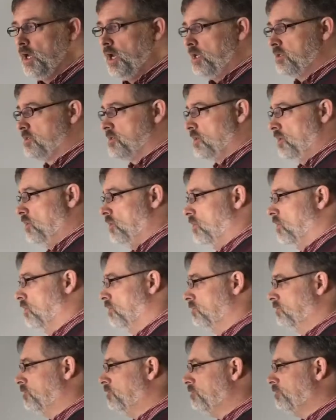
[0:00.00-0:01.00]
And
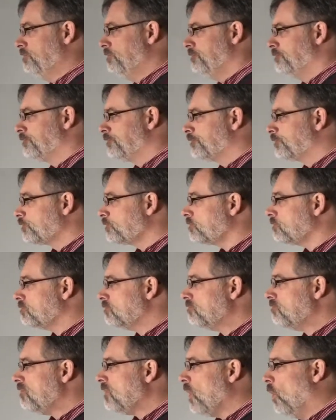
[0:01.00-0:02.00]
so
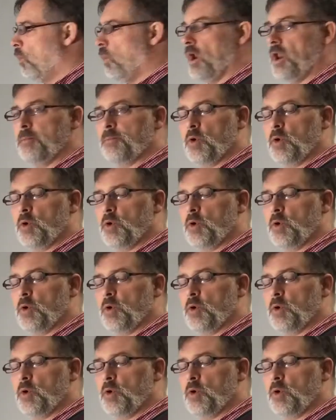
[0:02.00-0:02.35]
what